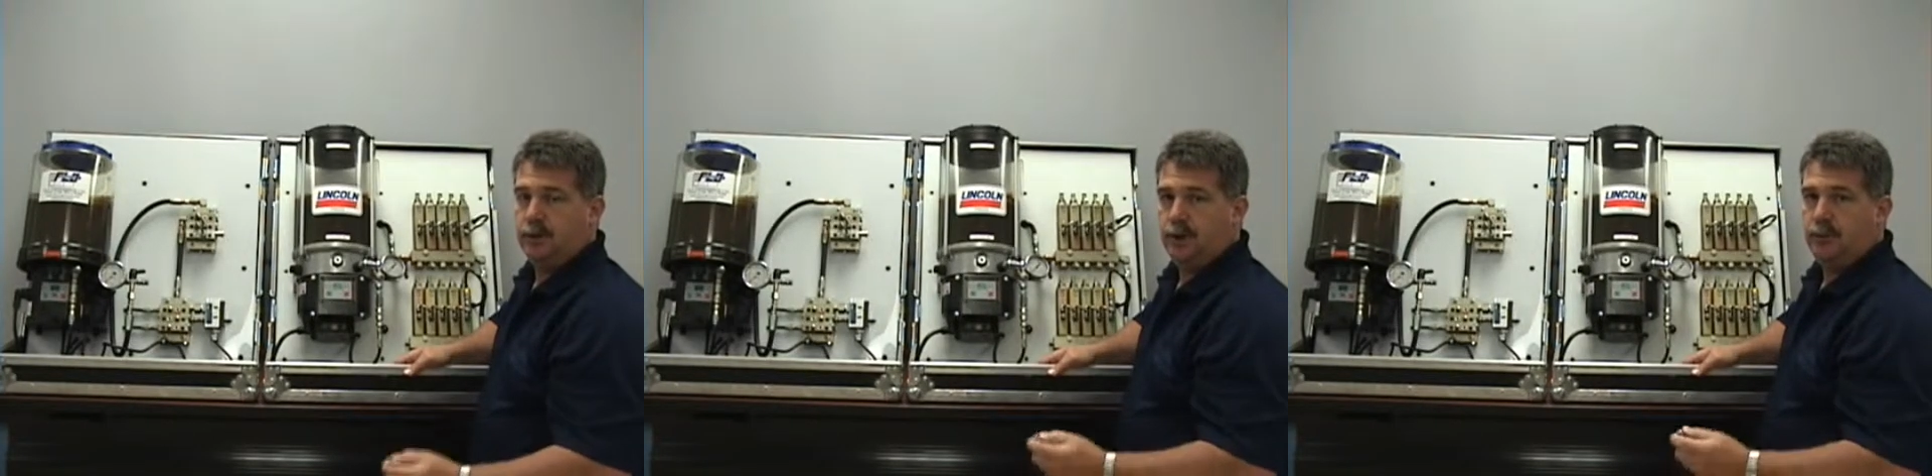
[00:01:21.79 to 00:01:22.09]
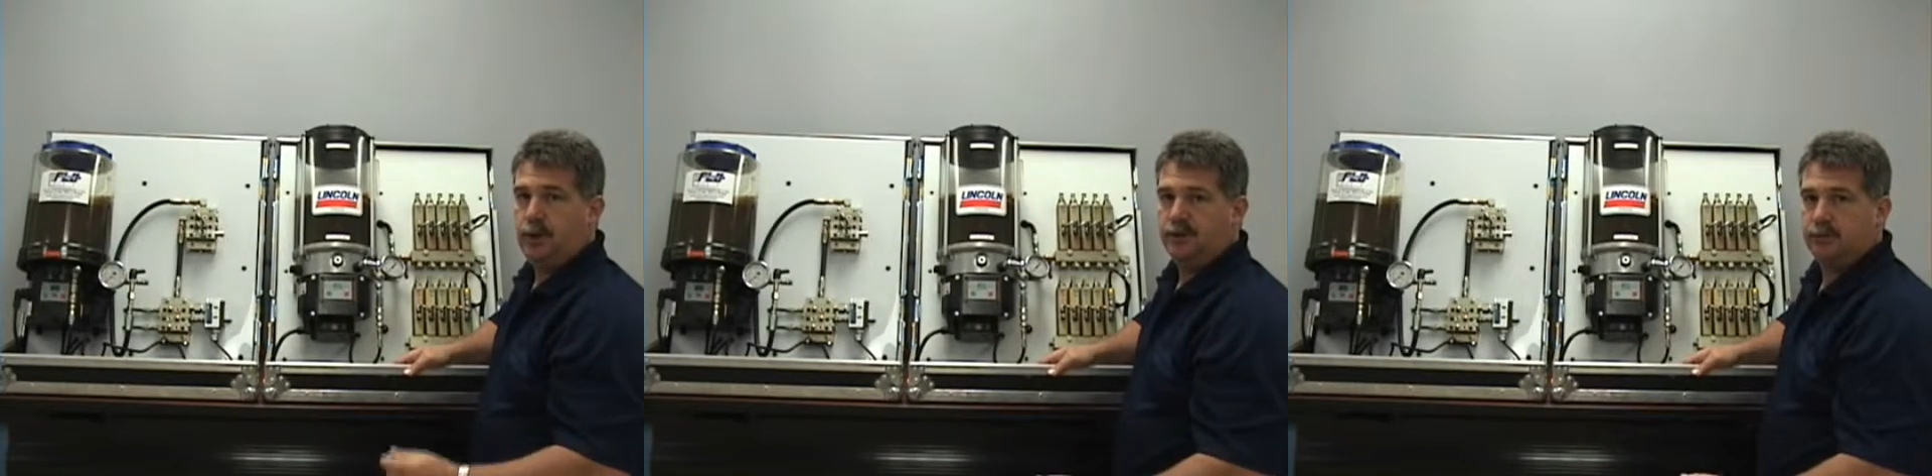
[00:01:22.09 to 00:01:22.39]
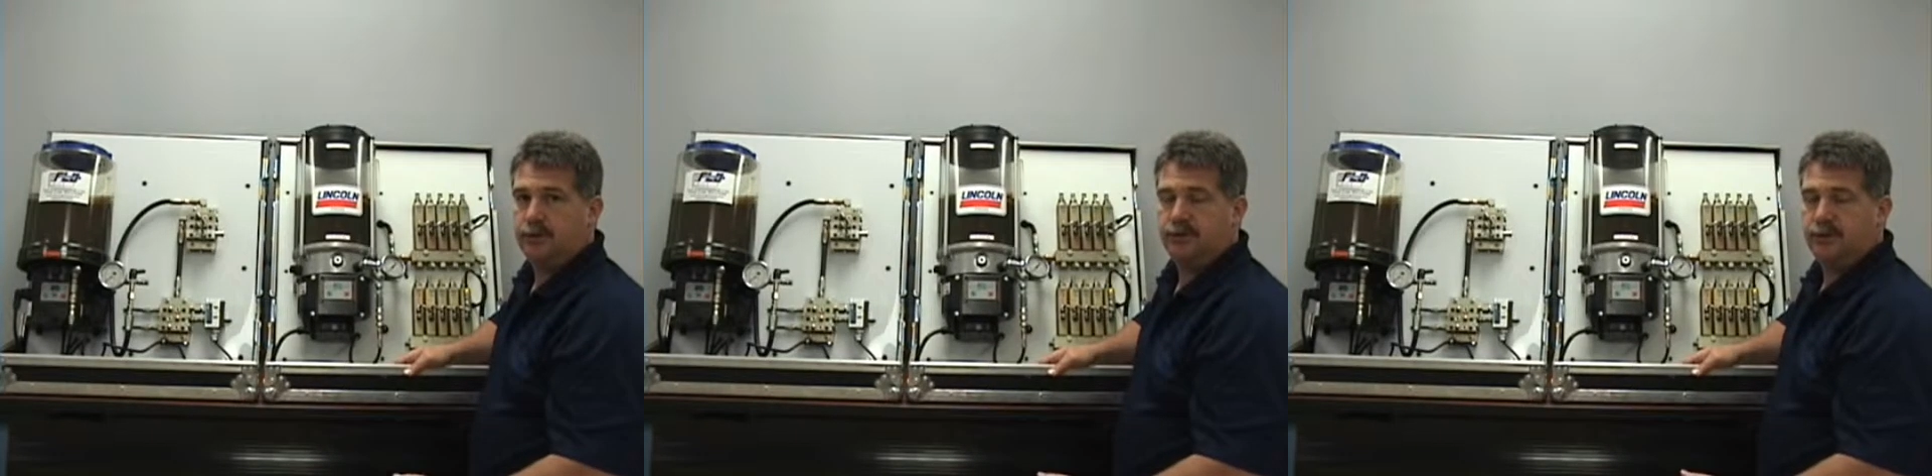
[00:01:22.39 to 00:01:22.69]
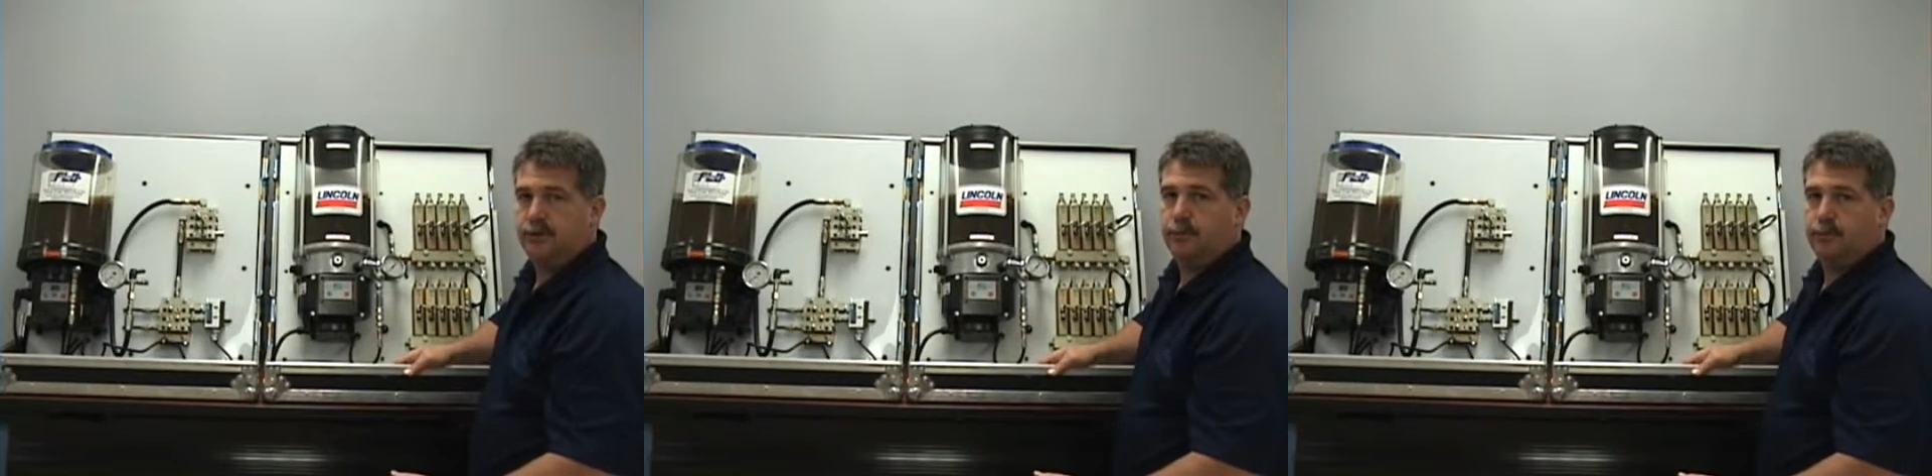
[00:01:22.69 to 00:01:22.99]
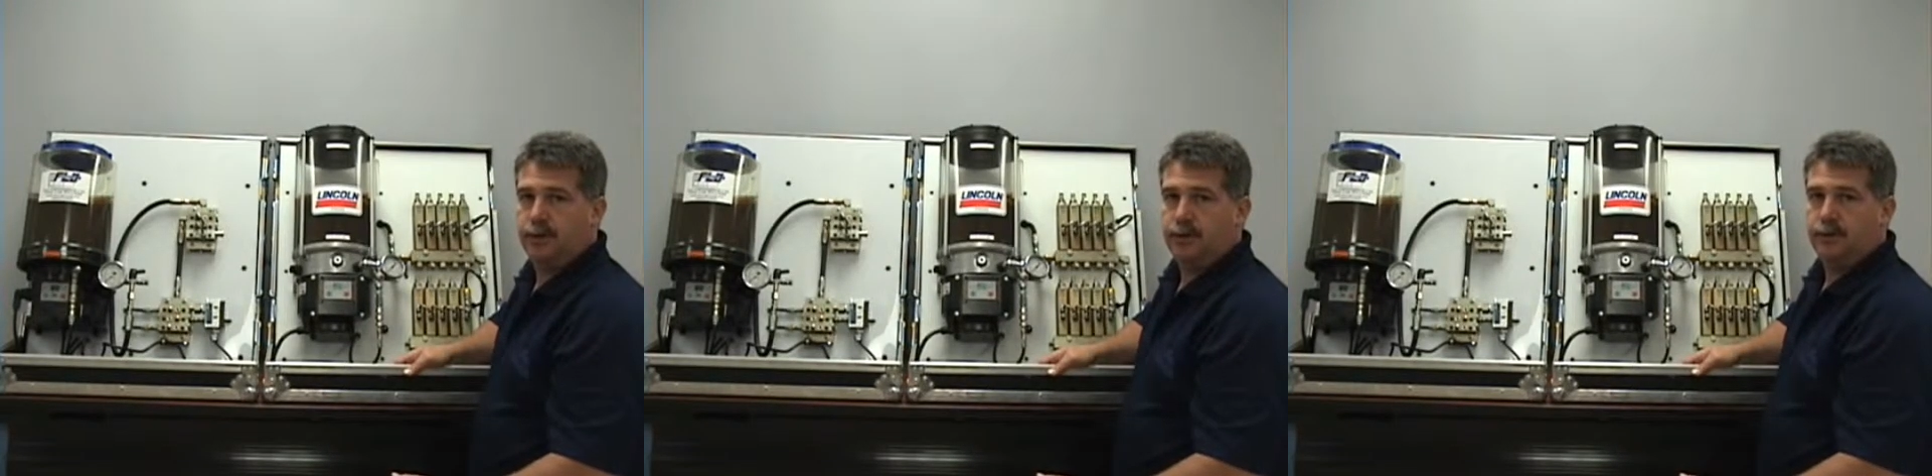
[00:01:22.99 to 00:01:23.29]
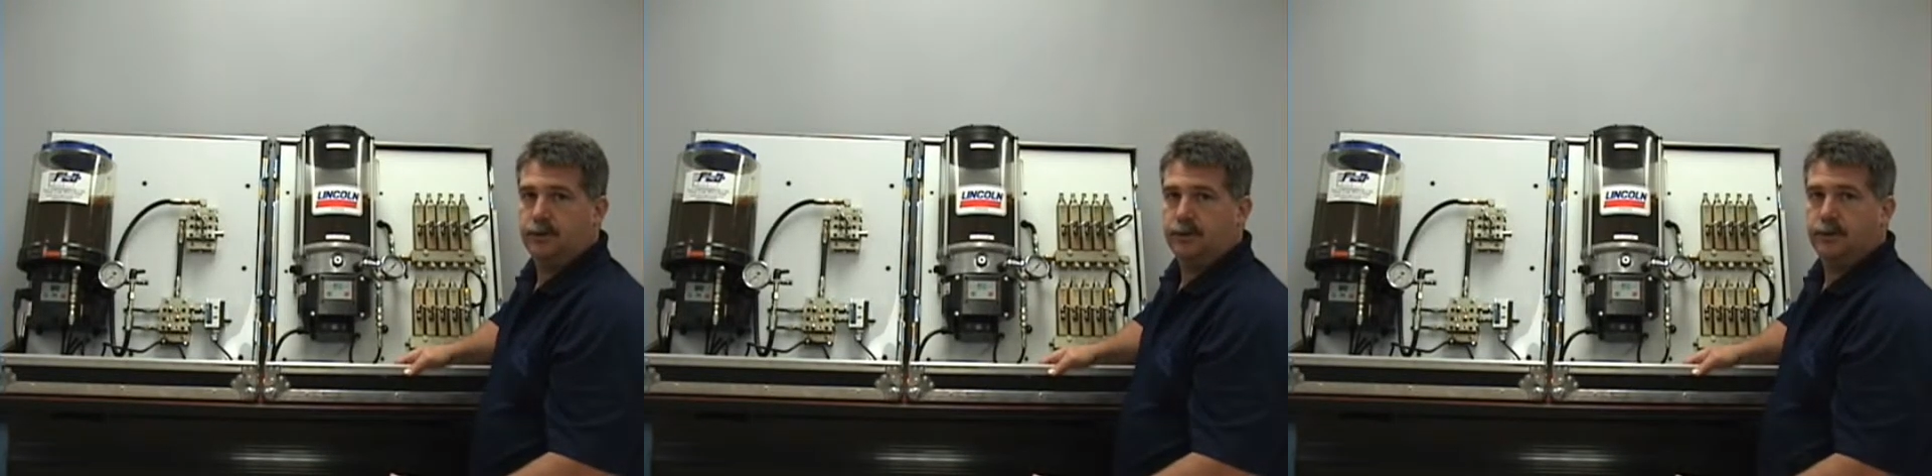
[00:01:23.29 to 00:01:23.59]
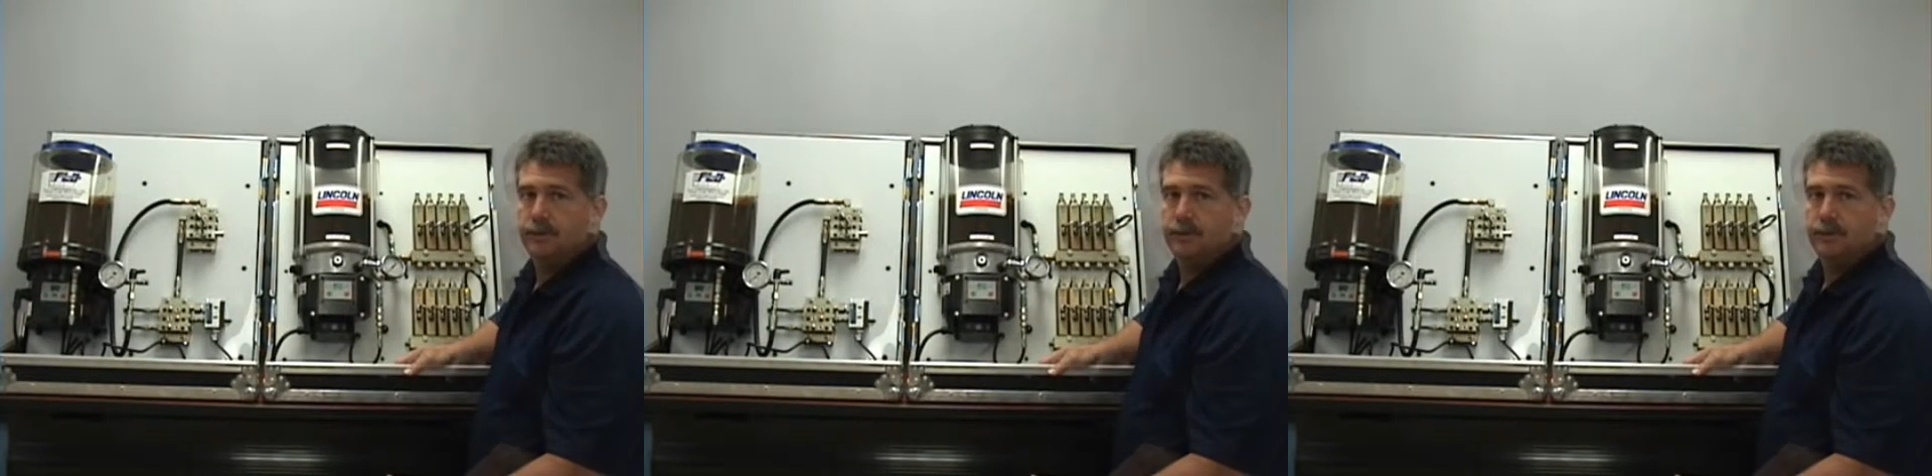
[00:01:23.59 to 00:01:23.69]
and possible system failure.